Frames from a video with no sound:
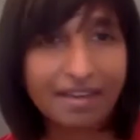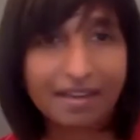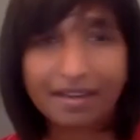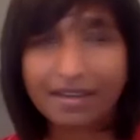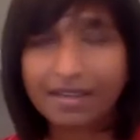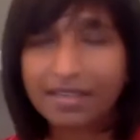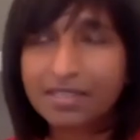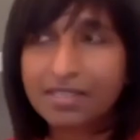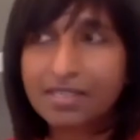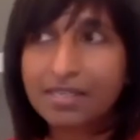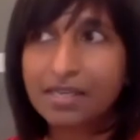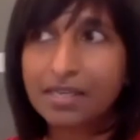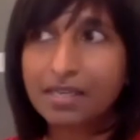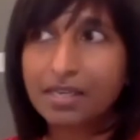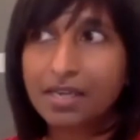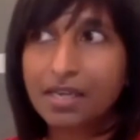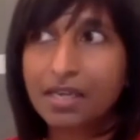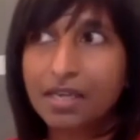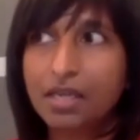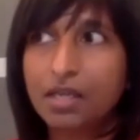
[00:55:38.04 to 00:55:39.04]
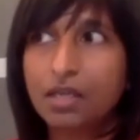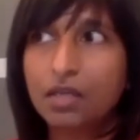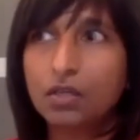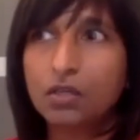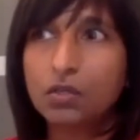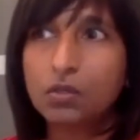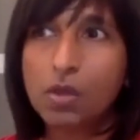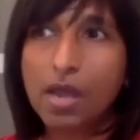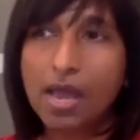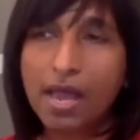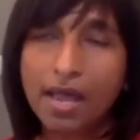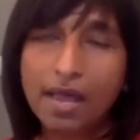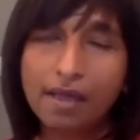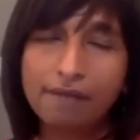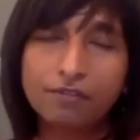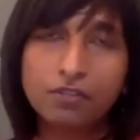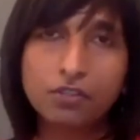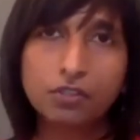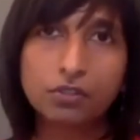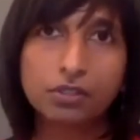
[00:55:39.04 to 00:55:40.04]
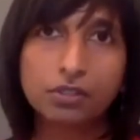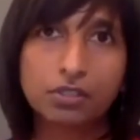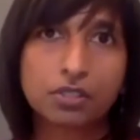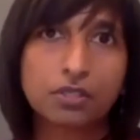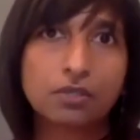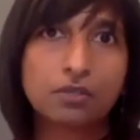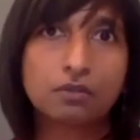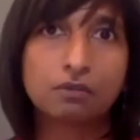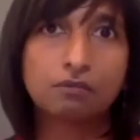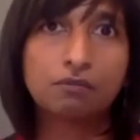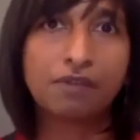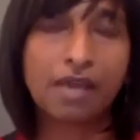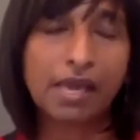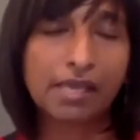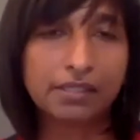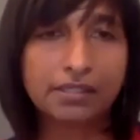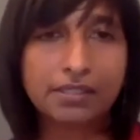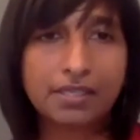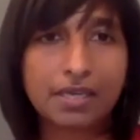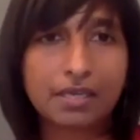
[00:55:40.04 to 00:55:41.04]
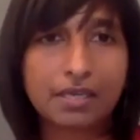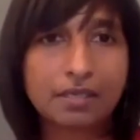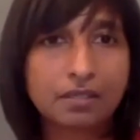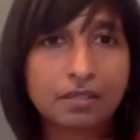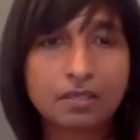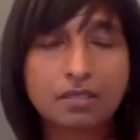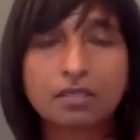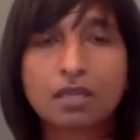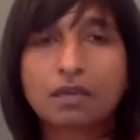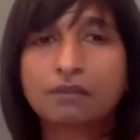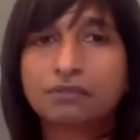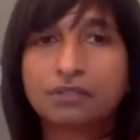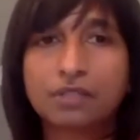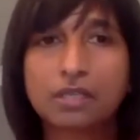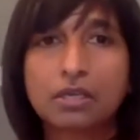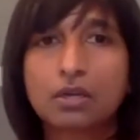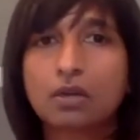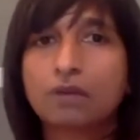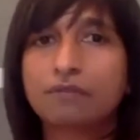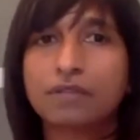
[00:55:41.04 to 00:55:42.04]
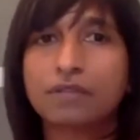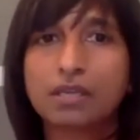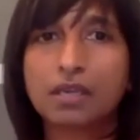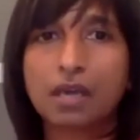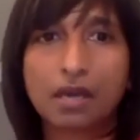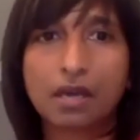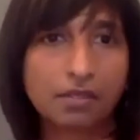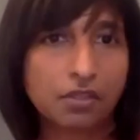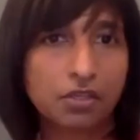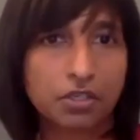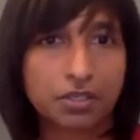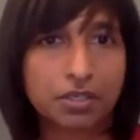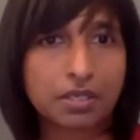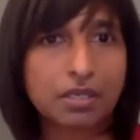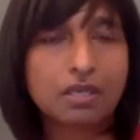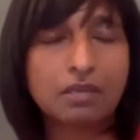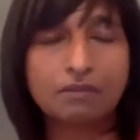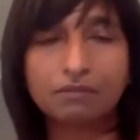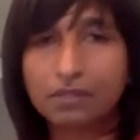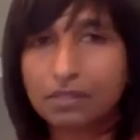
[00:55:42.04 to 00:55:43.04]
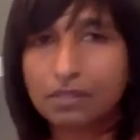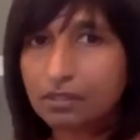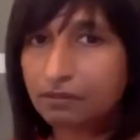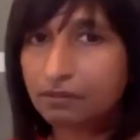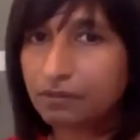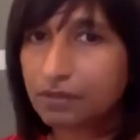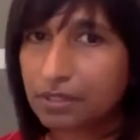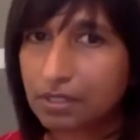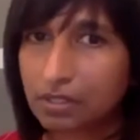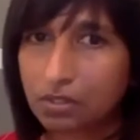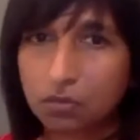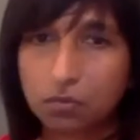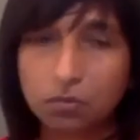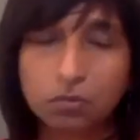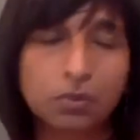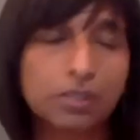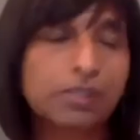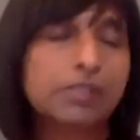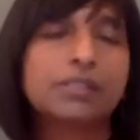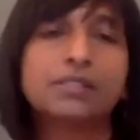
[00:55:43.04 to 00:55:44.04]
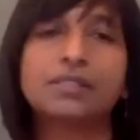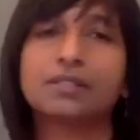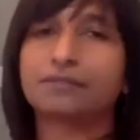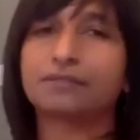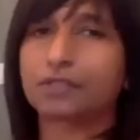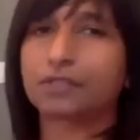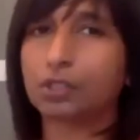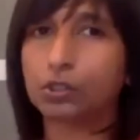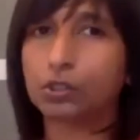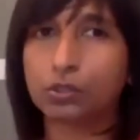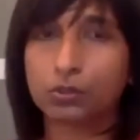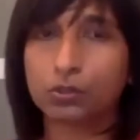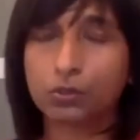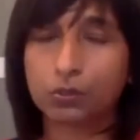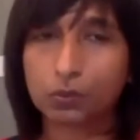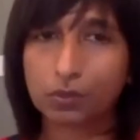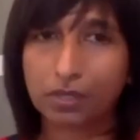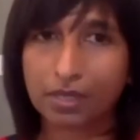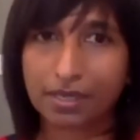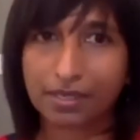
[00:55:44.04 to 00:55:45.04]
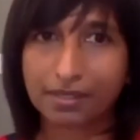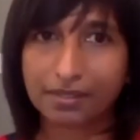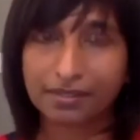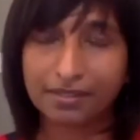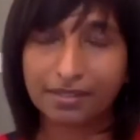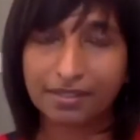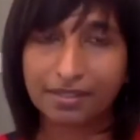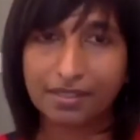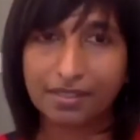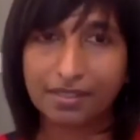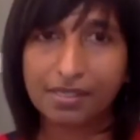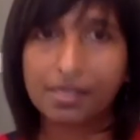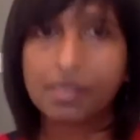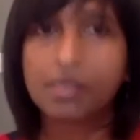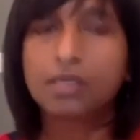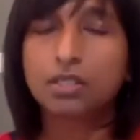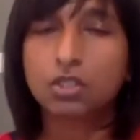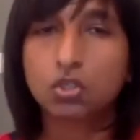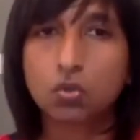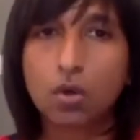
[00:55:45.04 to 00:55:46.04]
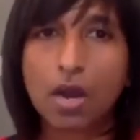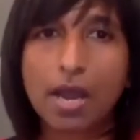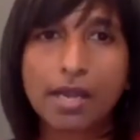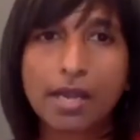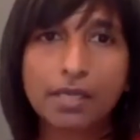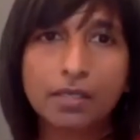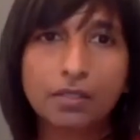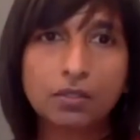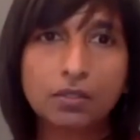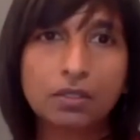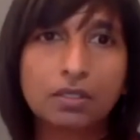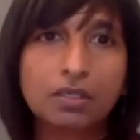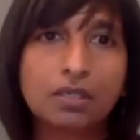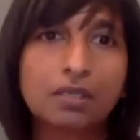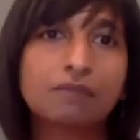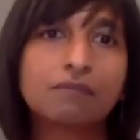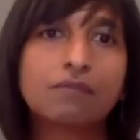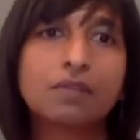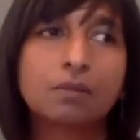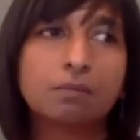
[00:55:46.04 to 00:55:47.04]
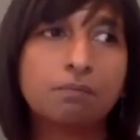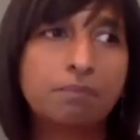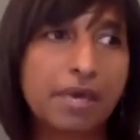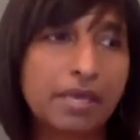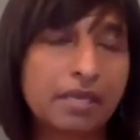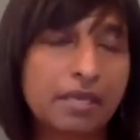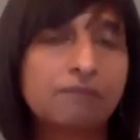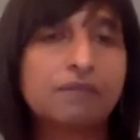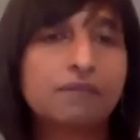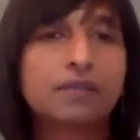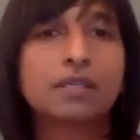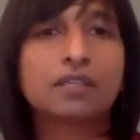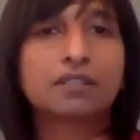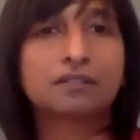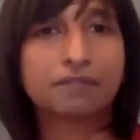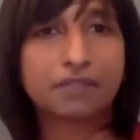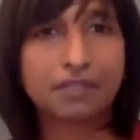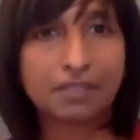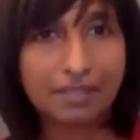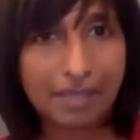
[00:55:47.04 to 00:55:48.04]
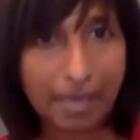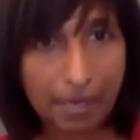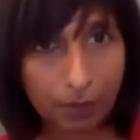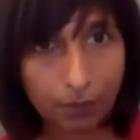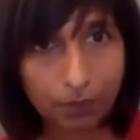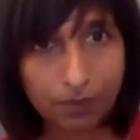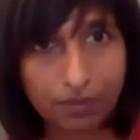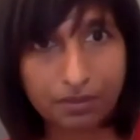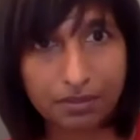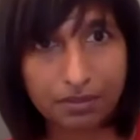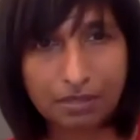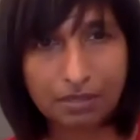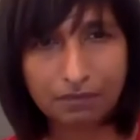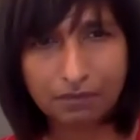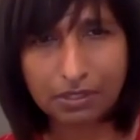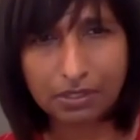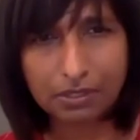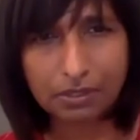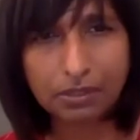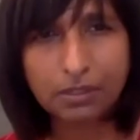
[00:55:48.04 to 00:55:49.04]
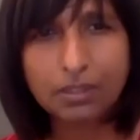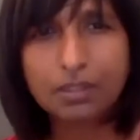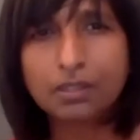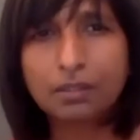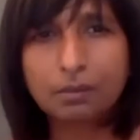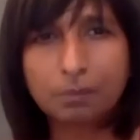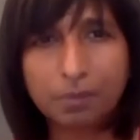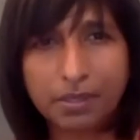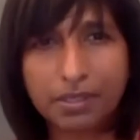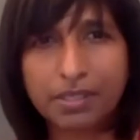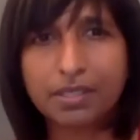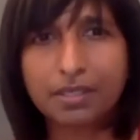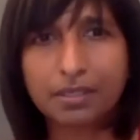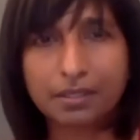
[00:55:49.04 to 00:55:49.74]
It's like you have to learn to validate the suffering of the other, even if it is really difficult to do that. Try to give the benefit of the doubt, even a little bit,